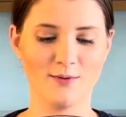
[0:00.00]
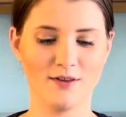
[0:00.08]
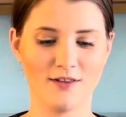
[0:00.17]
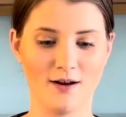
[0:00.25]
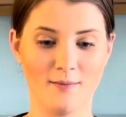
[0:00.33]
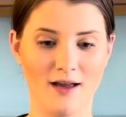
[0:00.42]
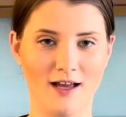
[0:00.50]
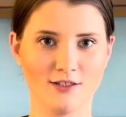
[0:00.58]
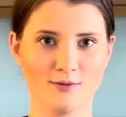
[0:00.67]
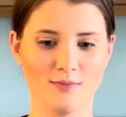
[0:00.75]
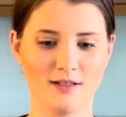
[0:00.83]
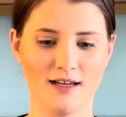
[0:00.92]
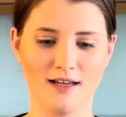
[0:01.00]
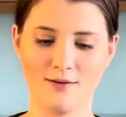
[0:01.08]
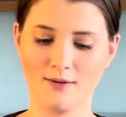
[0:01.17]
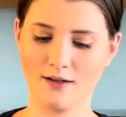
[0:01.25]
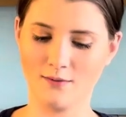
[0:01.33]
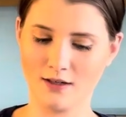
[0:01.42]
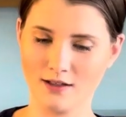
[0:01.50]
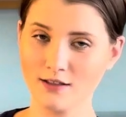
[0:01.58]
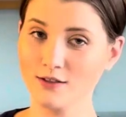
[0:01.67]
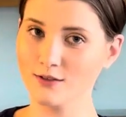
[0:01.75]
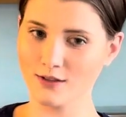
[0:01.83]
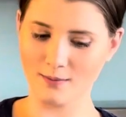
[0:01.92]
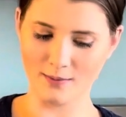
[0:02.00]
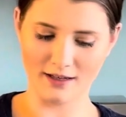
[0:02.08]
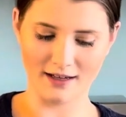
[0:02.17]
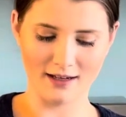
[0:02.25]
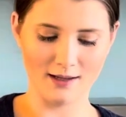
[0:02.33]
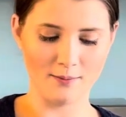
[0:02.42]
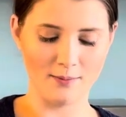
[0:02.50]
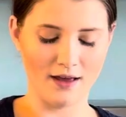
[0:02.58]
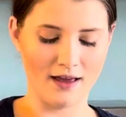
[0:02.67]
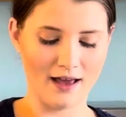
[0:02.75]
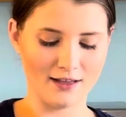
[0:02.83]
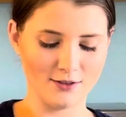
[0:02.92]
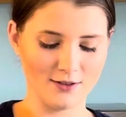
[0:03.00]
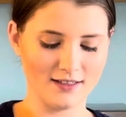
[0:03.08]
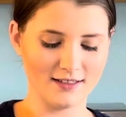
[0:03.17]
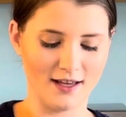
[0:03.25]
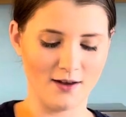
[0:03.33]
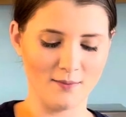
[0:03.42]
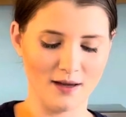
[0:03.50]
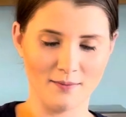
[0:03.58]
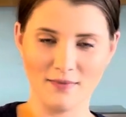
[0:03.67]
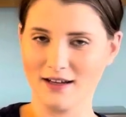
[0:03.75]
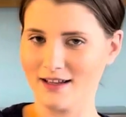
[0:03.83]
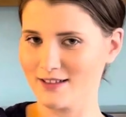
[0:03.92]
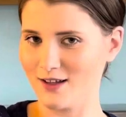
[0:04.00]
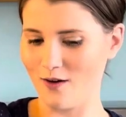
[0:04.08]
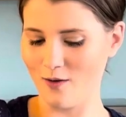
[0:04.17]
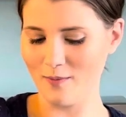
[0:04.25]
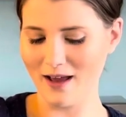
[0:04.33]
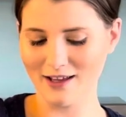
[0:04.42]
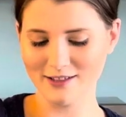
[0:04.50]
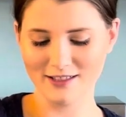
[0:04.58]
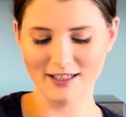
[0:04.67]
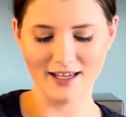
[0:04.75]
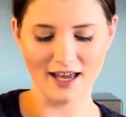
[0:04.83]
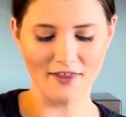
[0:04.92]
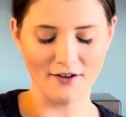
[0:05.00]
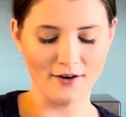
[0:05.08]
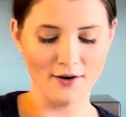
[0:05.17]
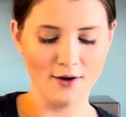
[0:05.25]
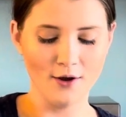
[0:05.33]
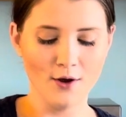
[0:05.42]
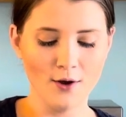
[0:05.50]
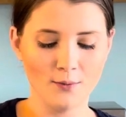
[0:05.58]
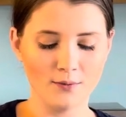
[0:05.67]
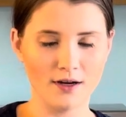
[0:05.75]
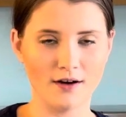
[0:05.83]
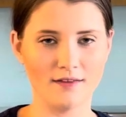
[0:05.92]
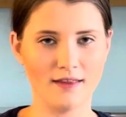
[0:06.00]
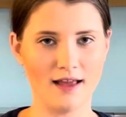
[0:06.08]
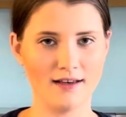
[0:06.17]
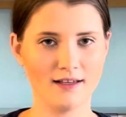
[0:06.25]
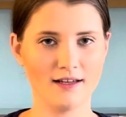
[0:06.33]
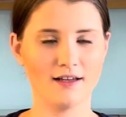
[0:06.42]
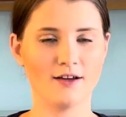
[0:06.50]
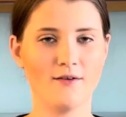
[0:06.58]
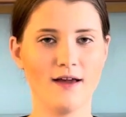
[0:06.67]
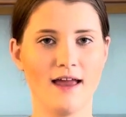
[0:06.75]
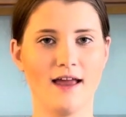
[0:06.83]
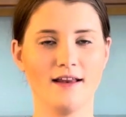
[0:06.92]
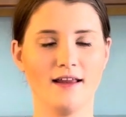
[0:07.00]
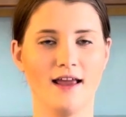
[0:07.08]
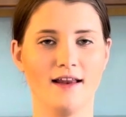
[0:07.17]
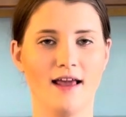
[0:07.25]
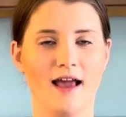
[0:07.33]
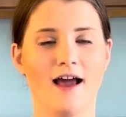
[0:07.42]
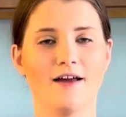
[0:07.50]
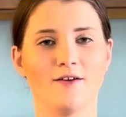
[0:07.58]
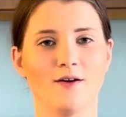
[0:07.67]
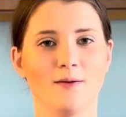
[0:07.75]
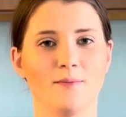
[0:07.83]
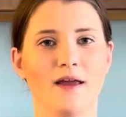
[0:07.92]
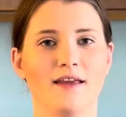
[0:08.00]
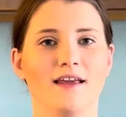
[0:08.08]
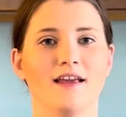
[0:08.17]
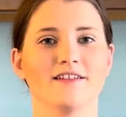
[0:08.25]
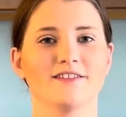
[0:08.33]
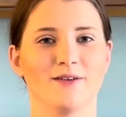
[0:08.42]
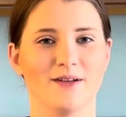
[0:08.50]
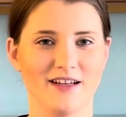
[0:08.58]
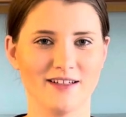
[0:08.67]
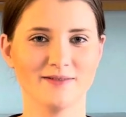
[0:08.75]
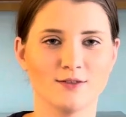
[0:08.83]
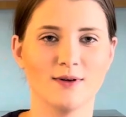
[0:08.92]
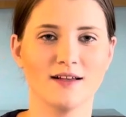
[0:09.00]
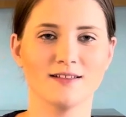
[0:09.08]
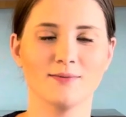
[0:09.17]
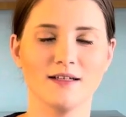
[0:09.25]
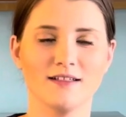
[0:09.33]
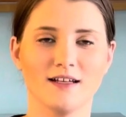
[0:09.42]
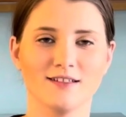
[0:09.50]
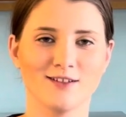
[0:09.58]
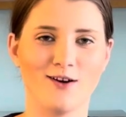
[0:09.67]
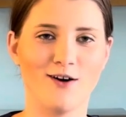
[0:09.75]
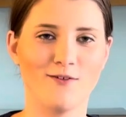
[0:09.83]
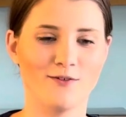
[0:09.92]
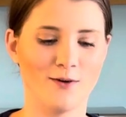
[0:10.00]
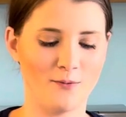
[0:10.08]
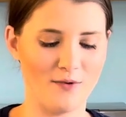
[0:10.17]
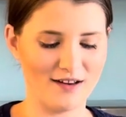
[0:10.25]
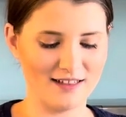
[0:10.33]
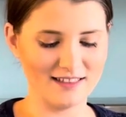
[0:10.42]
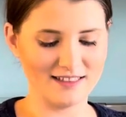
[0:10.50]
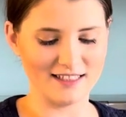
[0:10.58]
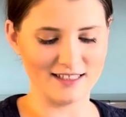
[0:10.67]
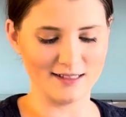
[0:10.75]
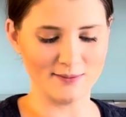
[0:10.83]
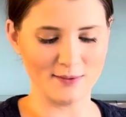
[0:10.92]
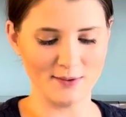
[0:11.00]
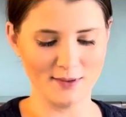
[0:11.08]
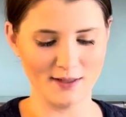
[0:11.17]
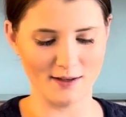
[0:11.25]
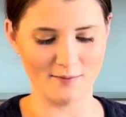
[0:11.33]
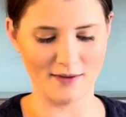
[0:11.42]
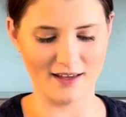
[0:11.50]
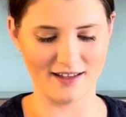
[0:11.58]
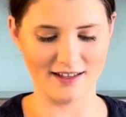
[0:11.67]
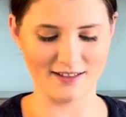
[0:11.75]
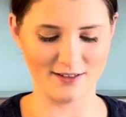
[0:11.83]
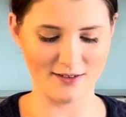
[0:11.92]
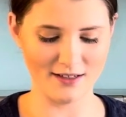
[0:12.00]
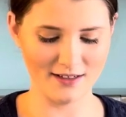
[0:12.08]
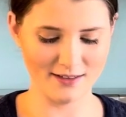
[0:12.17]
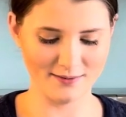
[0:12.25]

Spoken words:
with our mashed banana. We don't want to lose our banana, but as you can tell, my banana's all mashed together. We are then going to go ahead and add our baking soda. This recipe does call for 1 teaspoon of baking soda.